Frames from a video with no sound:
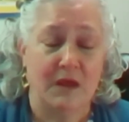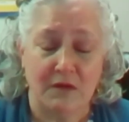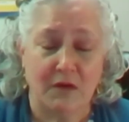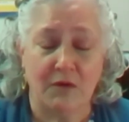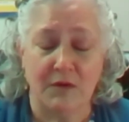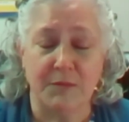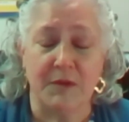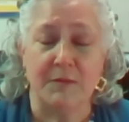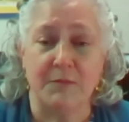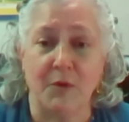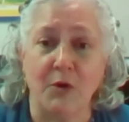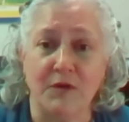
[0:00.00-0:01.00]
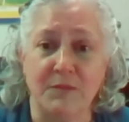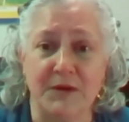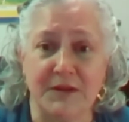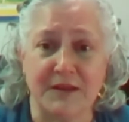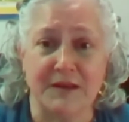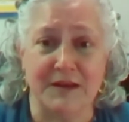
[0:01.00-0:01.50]
Always been
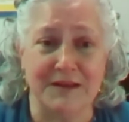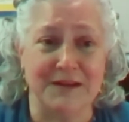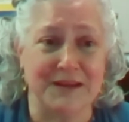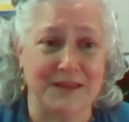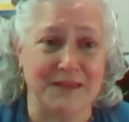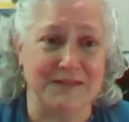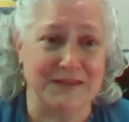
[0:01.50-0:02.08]
an Achilles